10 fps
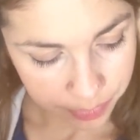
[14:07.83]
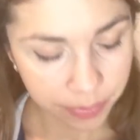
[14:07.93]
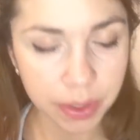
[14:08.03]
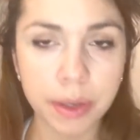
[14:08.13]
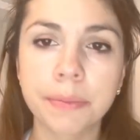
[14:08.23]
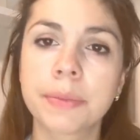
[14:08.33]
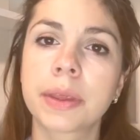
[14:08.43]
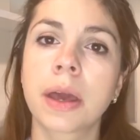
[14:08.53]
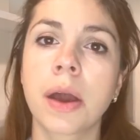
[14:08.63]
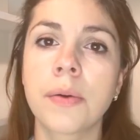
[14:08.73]
Okay.
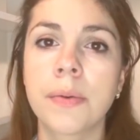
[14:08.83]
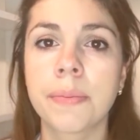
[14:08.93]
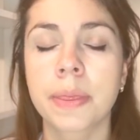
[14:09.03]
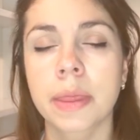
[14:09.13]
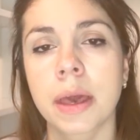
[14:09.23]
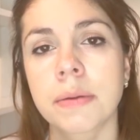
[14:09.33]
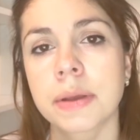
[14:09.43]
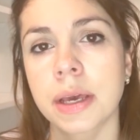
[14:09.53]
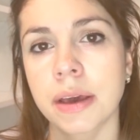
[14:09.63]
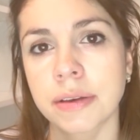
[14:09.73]
Now I'm going to
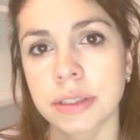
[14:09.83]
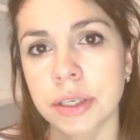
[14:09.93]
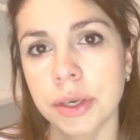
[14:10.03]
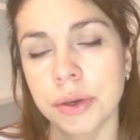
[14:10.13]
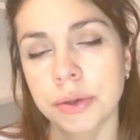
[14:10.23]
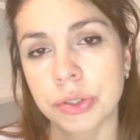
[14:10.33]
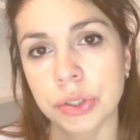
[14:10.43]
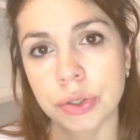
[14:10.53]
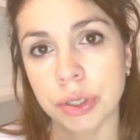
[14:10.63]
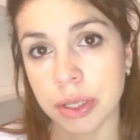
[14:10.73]
ask you
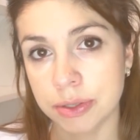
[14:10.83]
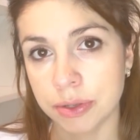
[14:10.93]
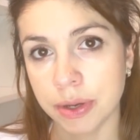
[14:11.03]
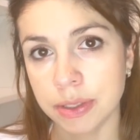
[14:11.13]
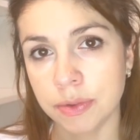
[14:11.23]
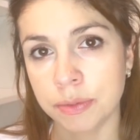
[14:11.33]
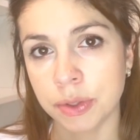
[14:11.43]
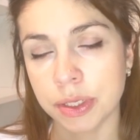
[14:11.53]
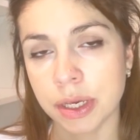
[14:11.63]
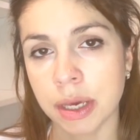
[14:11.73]
to close your eyes one more
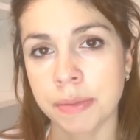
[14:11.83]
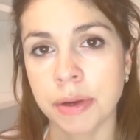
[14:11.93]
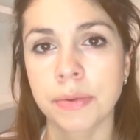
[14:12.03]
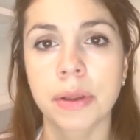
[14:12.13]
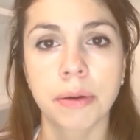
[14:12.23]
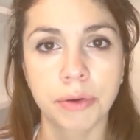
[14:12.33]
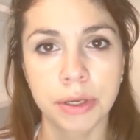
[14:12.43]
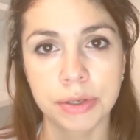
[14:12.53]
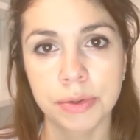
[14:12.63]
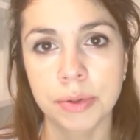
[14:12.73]
time, and I'm going
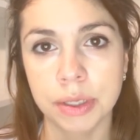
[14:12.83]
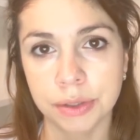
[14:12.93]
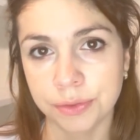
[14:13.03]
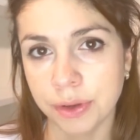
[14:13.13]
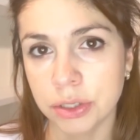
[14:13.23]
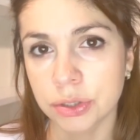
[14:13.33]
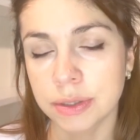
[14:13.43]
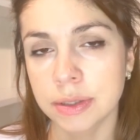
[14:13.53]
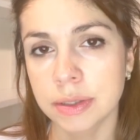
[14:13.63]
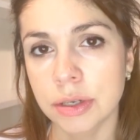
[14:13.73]
to do another facial
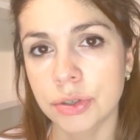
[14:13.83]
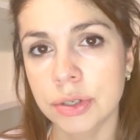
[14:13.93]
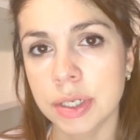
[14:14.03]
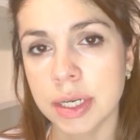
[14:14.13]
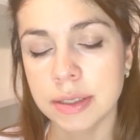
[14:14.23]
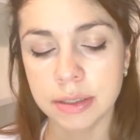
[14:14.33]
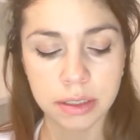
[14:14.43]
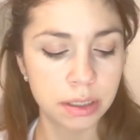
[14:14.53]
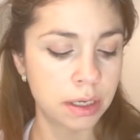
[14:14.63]
sensation test.